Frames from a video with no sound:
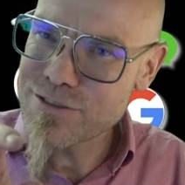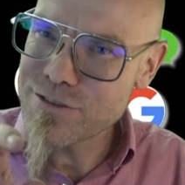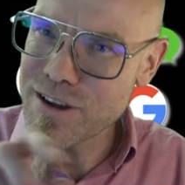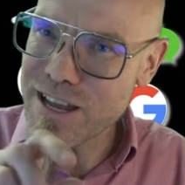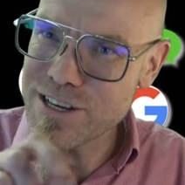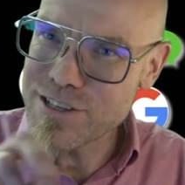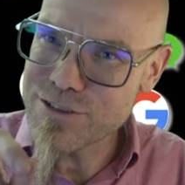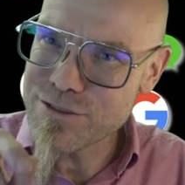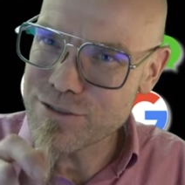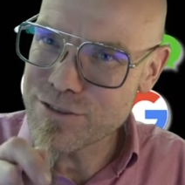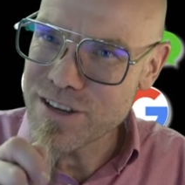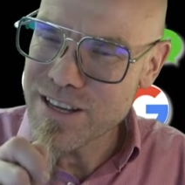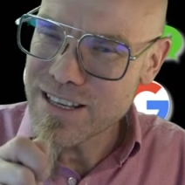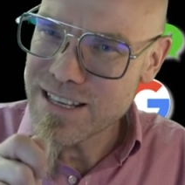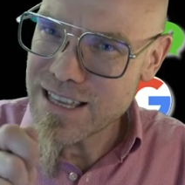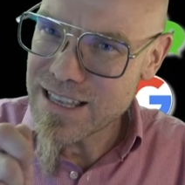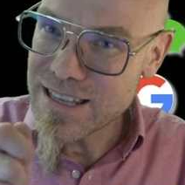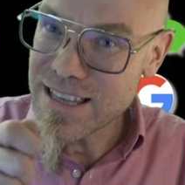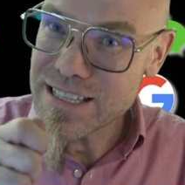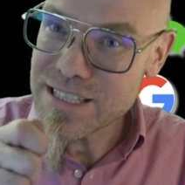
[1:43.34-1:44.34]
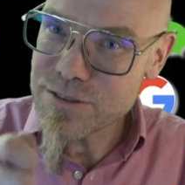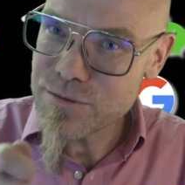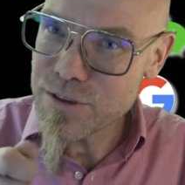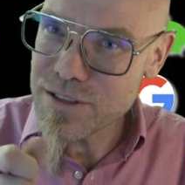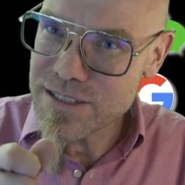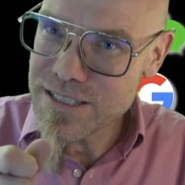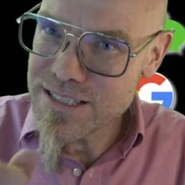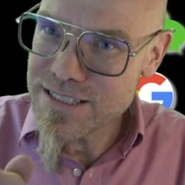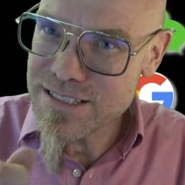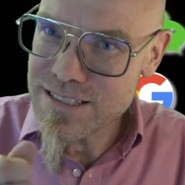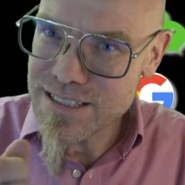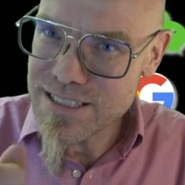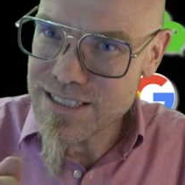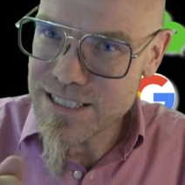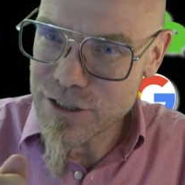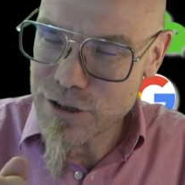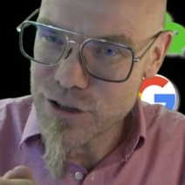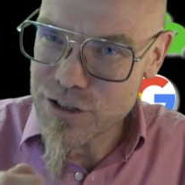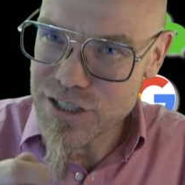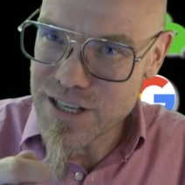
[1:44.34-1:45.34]
try to that, that's what these these
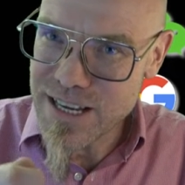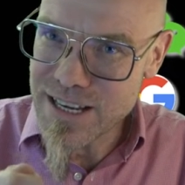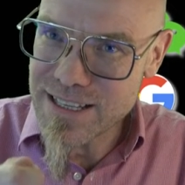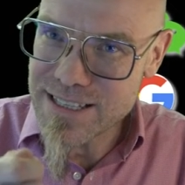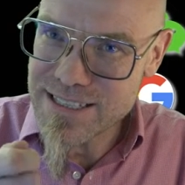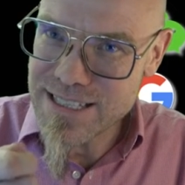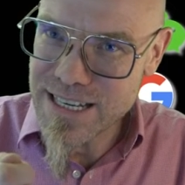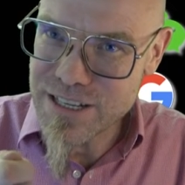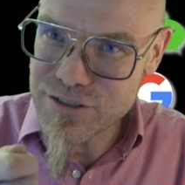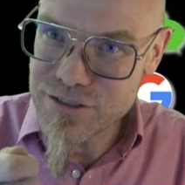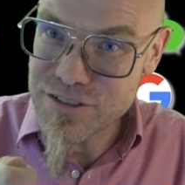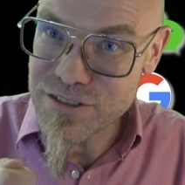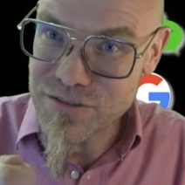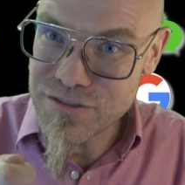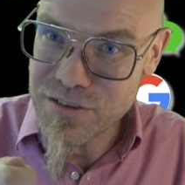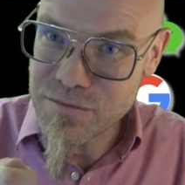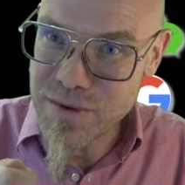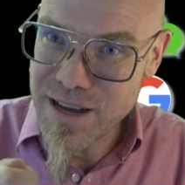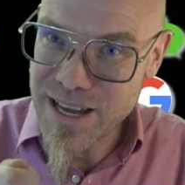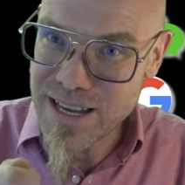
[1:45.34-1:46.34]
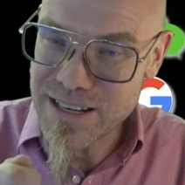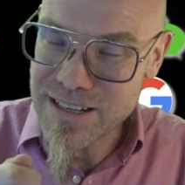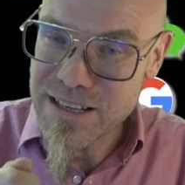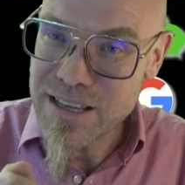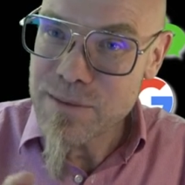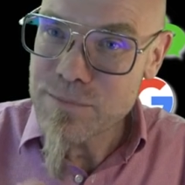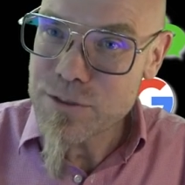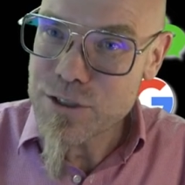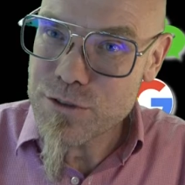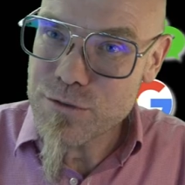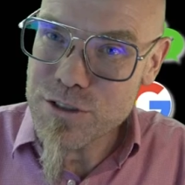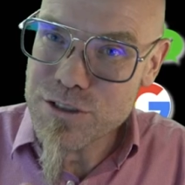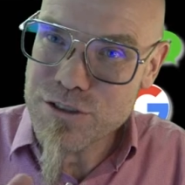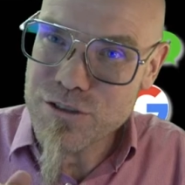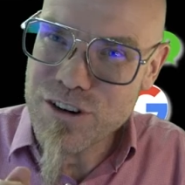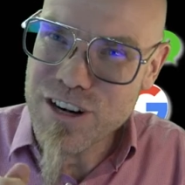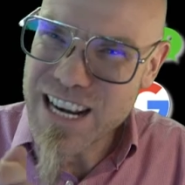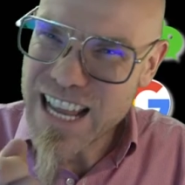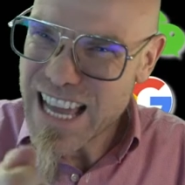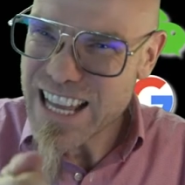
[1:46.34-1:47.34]
technology are extensions of the mind so once
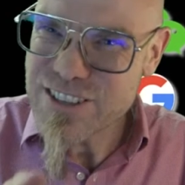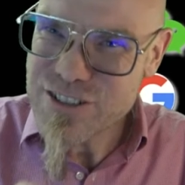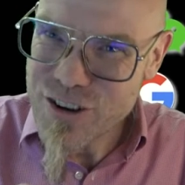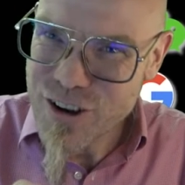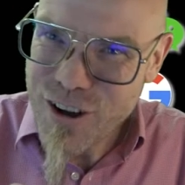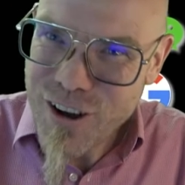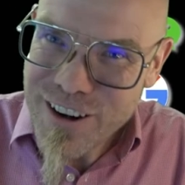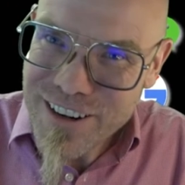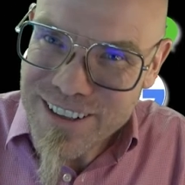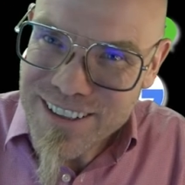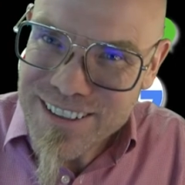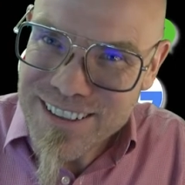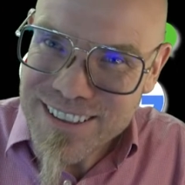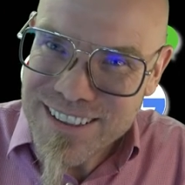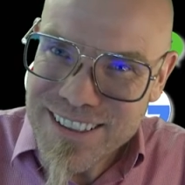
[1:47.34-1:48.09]
you latch on